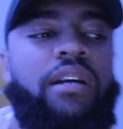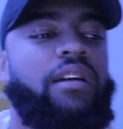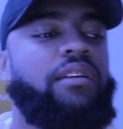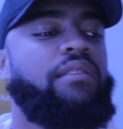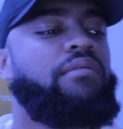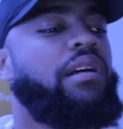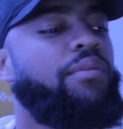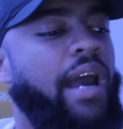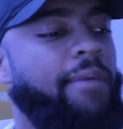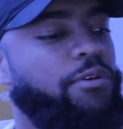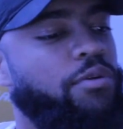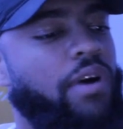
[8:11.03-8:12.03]
Cause if she
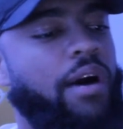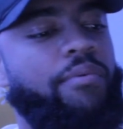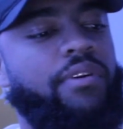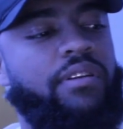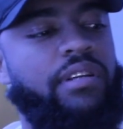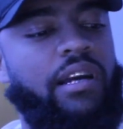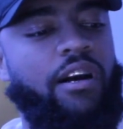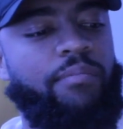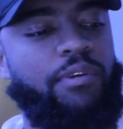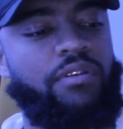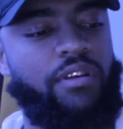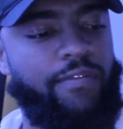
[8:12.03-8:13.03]
rap too, I want to see her
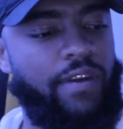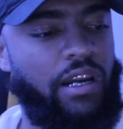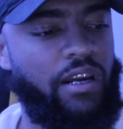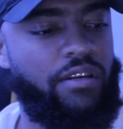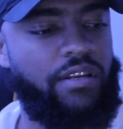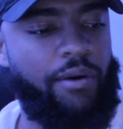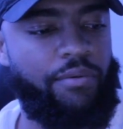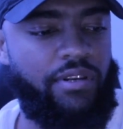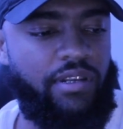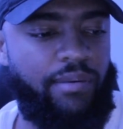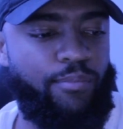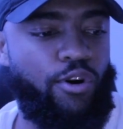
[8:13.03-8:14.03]
music videos. I want
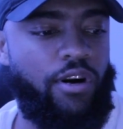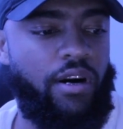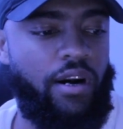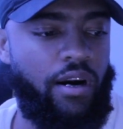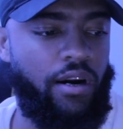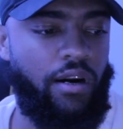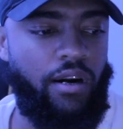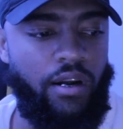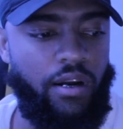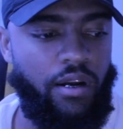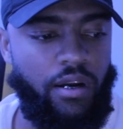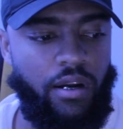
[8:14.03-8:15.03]
to see more of
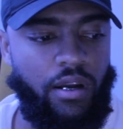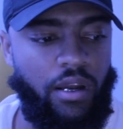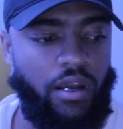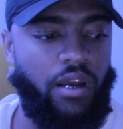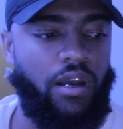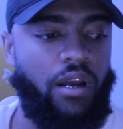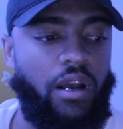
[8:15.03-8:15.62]
her.